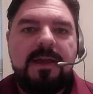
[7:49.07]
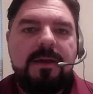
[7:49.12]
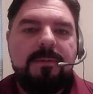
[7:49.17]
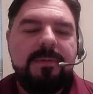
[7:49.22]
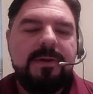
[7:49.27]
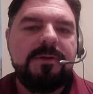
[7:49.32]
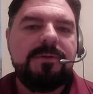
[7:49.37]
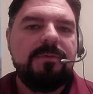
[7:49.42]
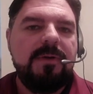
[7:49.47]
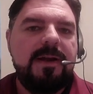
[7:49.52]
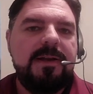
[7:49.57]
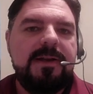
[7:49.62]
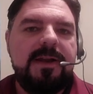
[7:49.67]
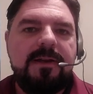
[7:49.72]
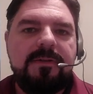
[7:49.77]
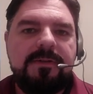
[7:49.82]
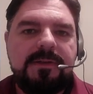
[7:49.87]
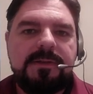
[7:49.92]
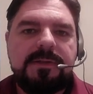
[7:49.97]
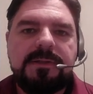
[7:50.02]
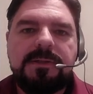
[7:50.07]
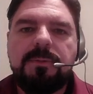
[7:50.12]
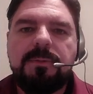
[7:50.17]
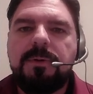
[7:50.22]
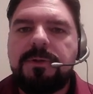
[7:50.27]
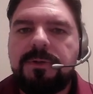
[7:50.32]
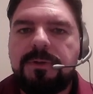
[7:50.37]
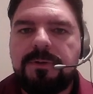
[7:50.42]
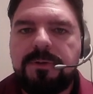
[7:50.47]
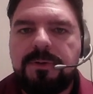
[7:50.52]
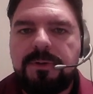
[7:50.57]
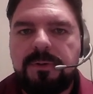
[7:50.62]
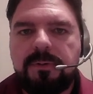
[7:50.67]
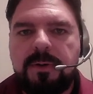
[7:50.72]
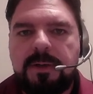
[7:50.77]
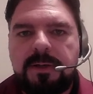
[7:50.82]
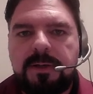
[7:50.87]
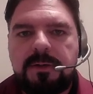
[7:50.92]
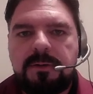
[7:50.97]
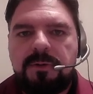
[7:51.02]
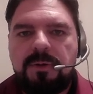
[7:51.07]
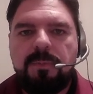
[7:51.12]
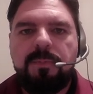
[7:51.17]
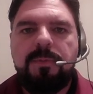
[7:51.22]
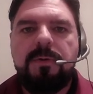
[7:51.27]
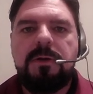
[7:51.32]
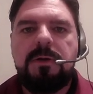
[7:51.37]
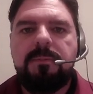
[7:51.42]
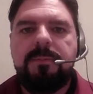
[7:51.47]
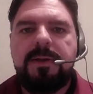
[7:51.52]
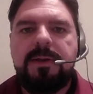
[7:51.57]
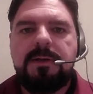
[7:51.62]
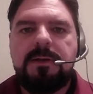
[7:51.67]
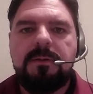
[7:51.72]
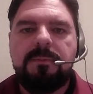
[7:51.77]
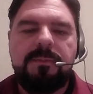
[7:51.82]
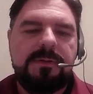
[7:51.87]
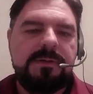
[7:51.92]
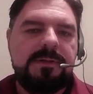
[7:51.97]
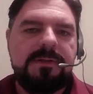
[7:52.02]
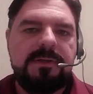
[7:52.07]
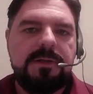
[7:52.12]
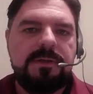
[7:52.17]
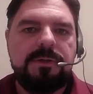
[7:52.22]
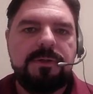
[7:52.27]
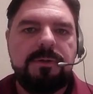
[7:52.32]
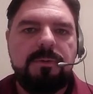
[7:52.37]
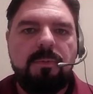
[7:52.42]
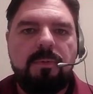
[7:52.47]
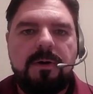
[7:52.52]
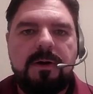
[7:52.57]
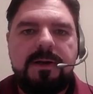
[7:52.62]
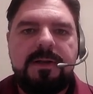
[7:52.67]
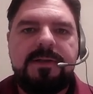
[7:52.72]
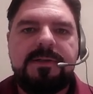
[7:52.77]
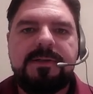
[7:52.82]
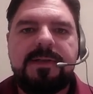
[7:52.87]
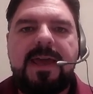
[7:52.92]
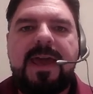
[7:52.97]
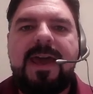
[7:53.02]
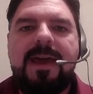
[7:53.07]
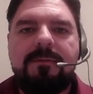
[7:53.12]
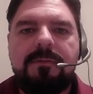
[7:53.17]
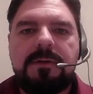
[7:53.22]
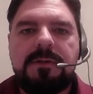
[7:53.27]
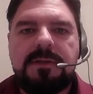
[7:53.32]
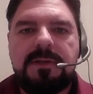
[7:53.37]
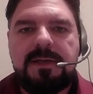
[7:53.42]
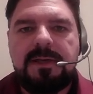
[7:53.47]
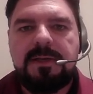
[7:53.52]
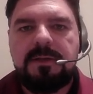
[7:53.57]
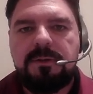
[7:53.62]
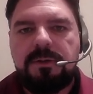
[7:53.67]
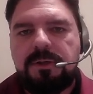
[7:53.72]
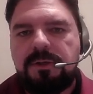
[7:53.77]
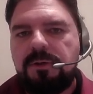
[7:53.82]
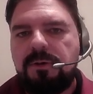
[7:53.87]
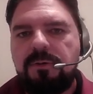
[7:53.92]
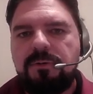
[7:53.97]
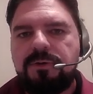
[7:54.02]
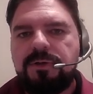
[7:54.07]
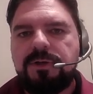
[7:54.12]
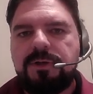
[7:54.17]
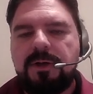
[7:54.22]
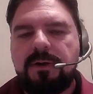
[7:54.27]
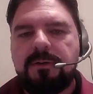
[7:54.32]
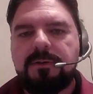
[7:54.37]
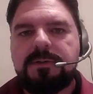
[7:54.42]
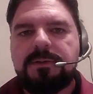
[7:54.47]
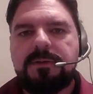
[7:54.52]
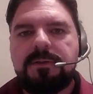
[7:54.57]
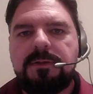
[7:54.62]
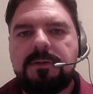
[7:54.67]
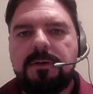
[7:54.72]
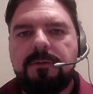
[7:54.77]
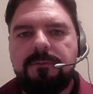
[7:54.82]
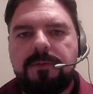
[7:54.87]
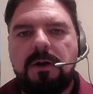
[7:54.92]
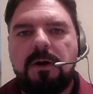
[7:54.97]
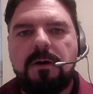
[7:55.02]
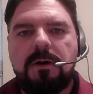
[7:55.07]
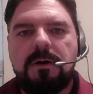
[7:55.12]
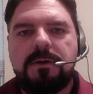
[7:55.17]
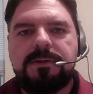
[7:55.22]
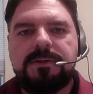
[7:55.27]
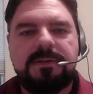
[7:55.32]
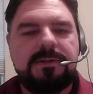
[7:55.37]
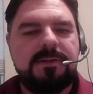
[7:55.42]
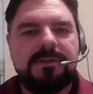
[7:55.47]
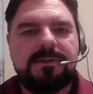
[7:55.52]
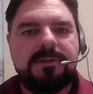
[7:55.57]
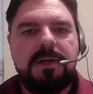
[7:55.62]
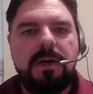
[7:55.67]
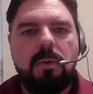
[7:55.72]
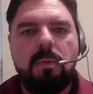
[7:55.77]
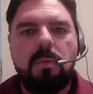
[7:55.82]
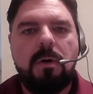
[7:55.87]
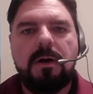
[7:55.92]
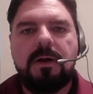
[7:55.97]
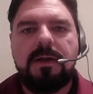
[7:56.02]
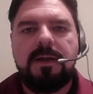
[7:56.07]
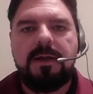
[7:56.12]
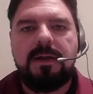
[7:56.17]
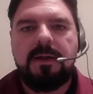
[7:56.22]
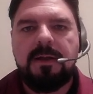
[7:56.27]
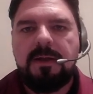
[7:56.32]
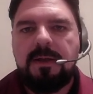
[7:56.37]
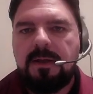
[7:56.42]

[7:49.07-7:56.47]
because right now this is what you're doing. You're putting him in a position where he's having to get huge chunks of yards, and it's not working.